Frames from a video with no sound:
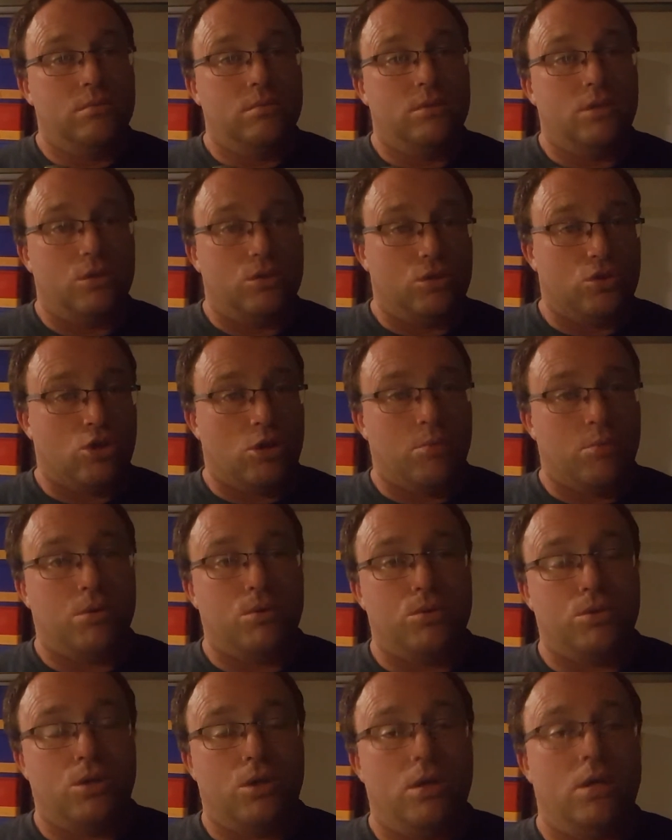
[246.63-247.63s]
It was a
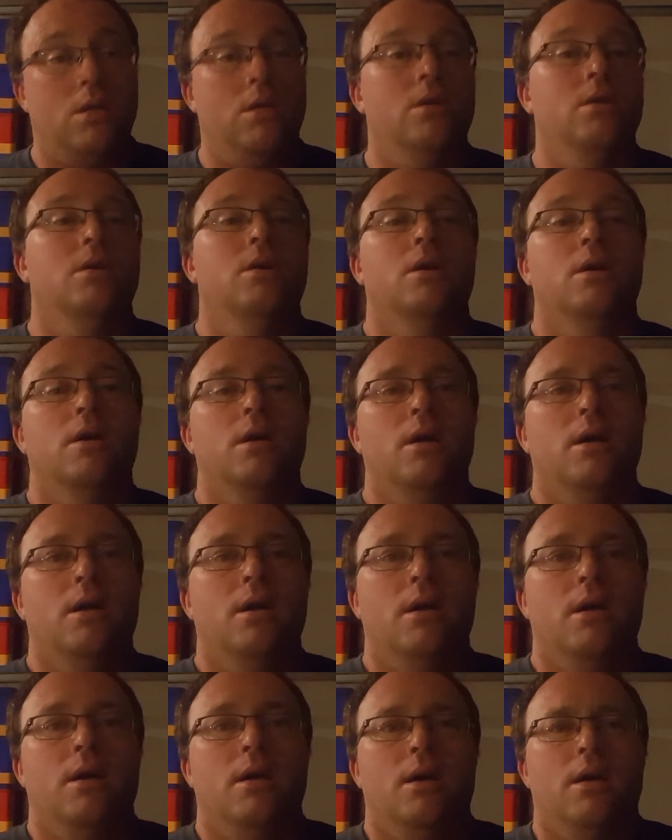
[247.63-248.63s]
tropical cider.
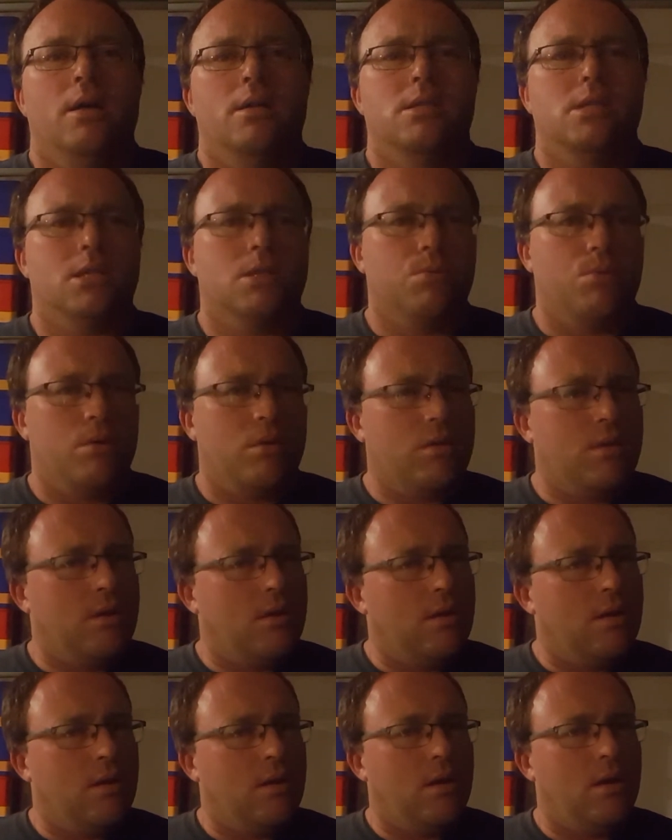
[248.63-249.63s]
Just with
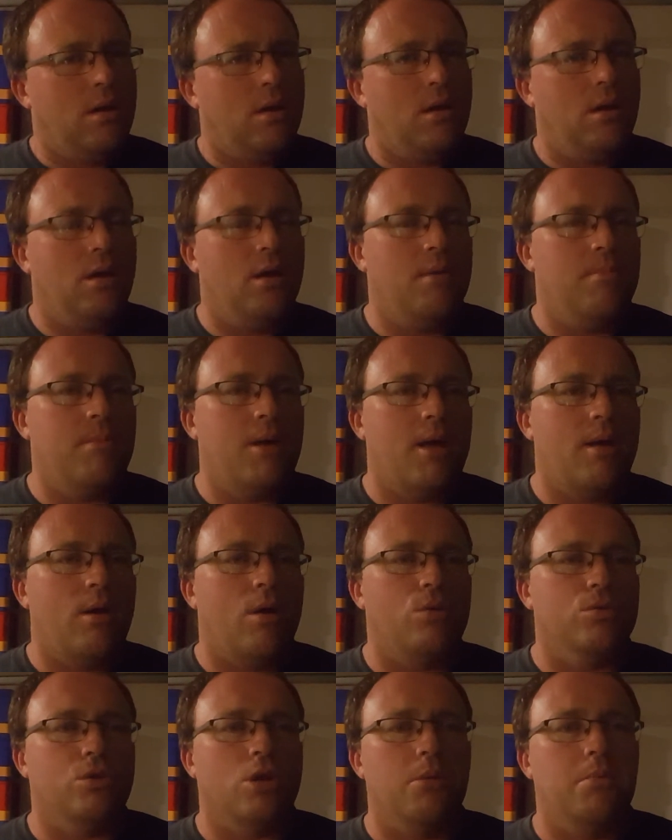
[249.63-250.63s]
I
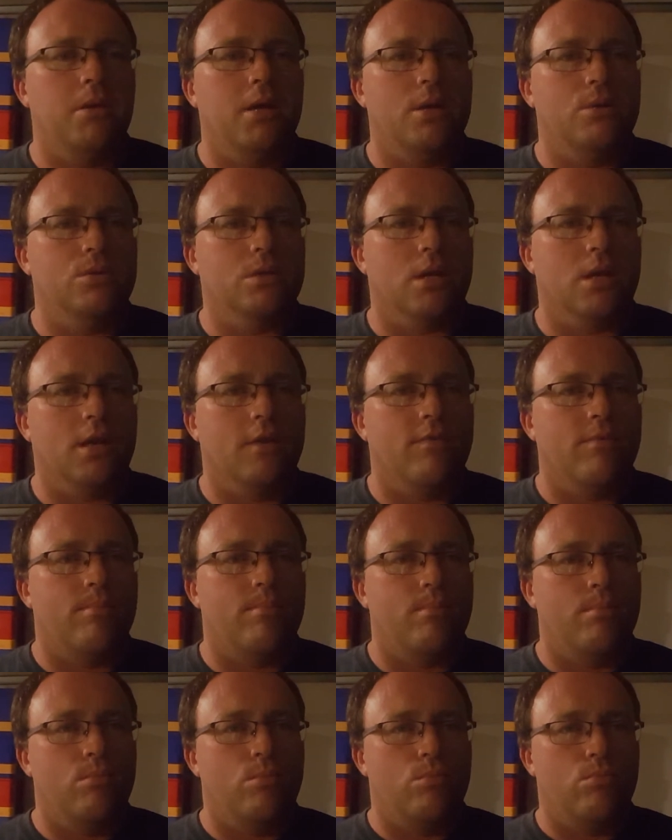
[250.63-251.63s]
was hoping it was going to give
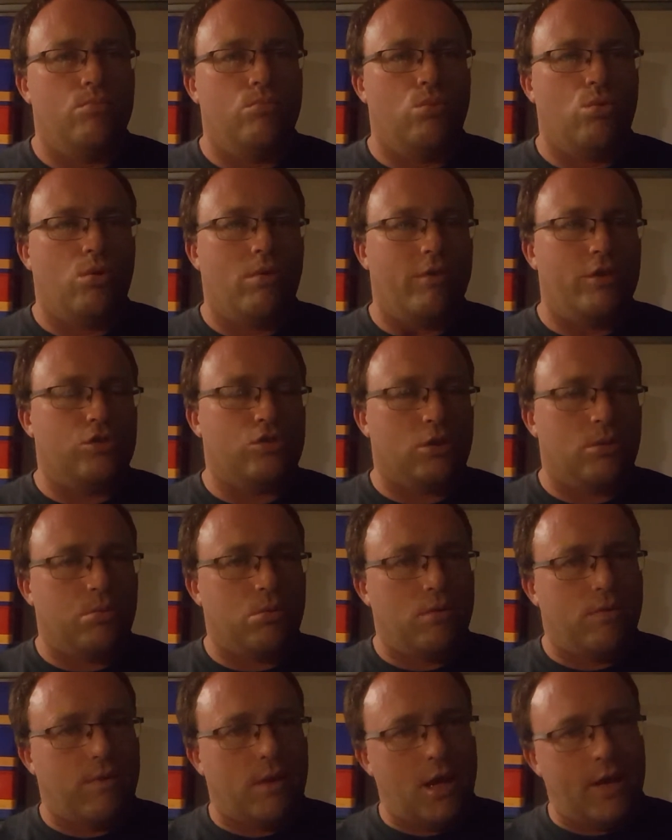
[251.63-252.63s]
more of those
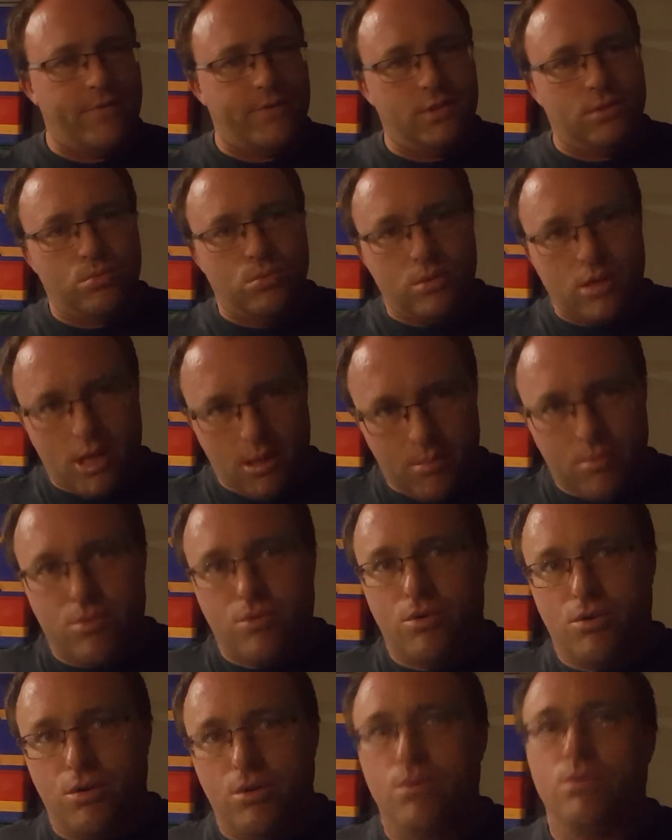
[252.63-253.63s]
tropical flavours would come
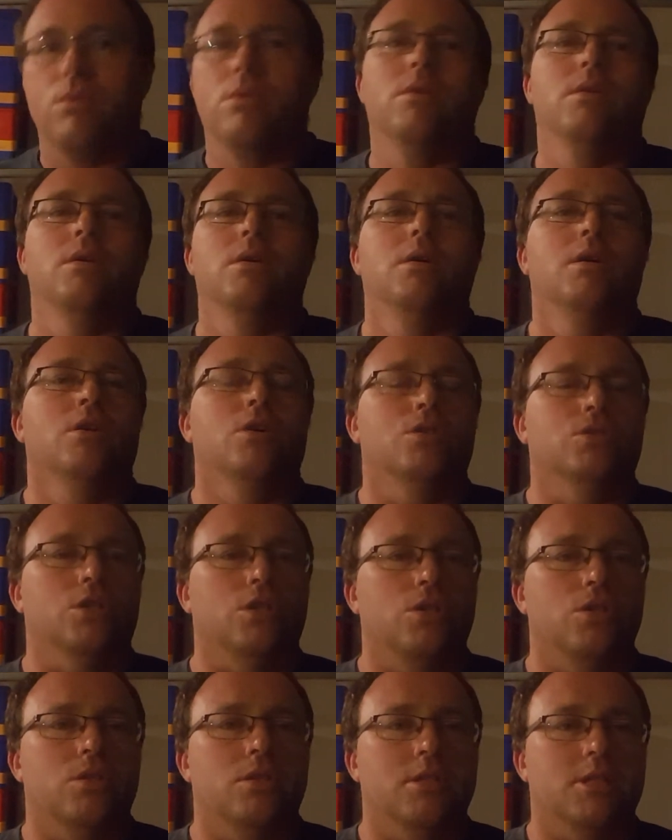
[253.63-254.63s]
through, because I
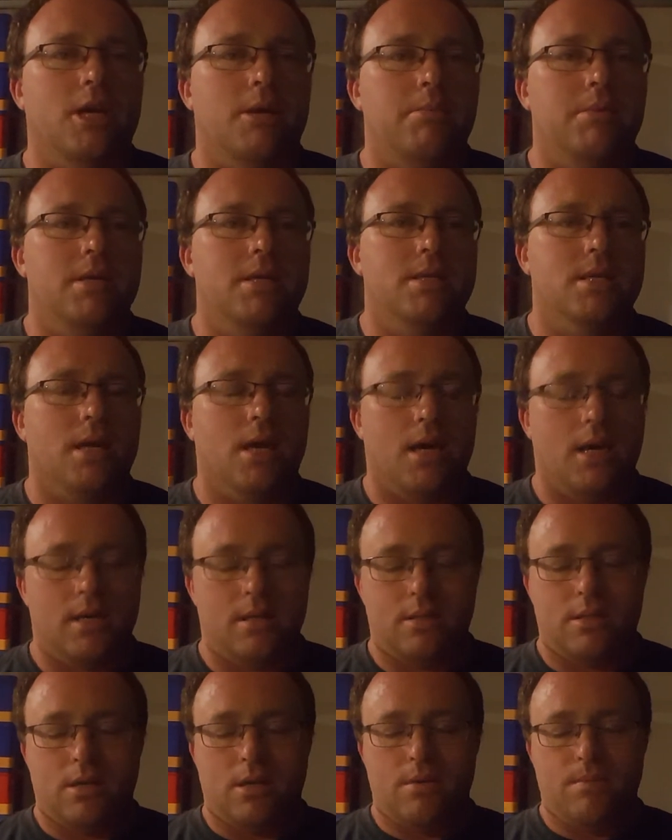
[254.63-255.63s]
used the same yeast
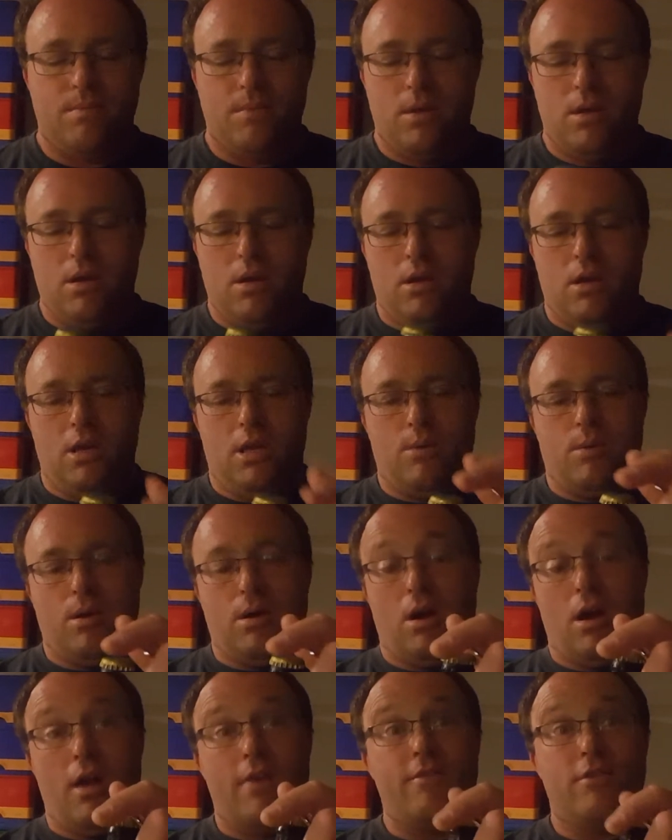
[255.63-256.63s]
cake. So anyway,
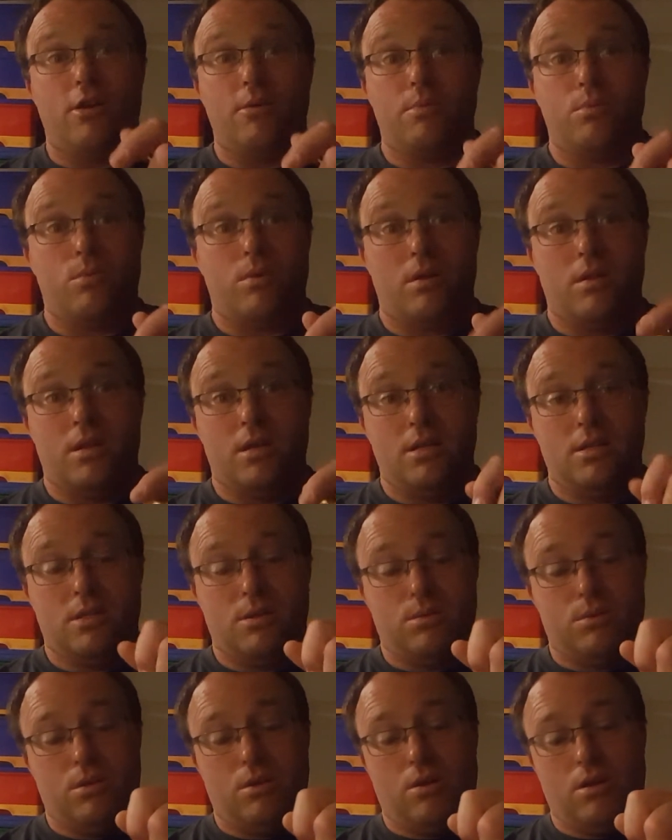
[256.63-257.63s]
I haven't opened one of these, so
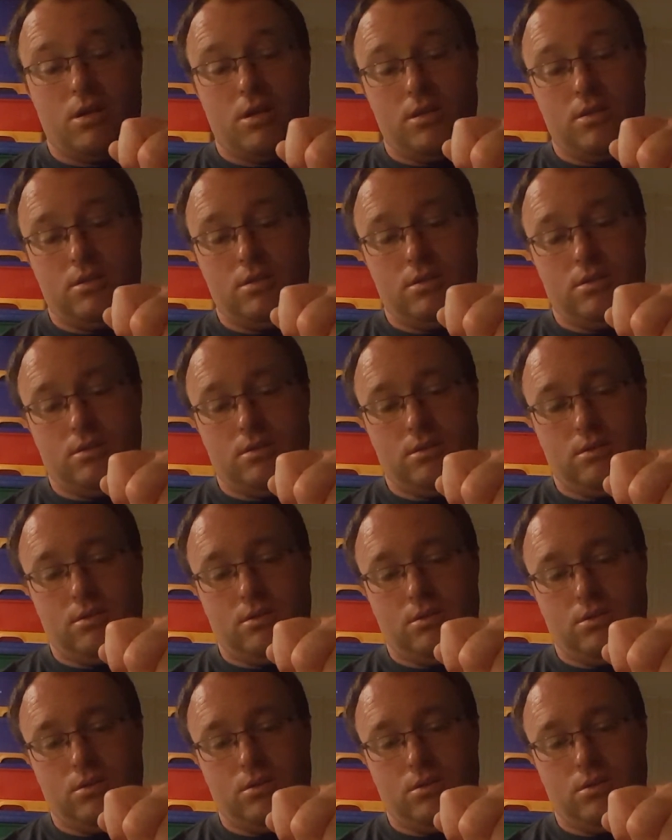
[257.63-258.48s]
we'll see how it goes.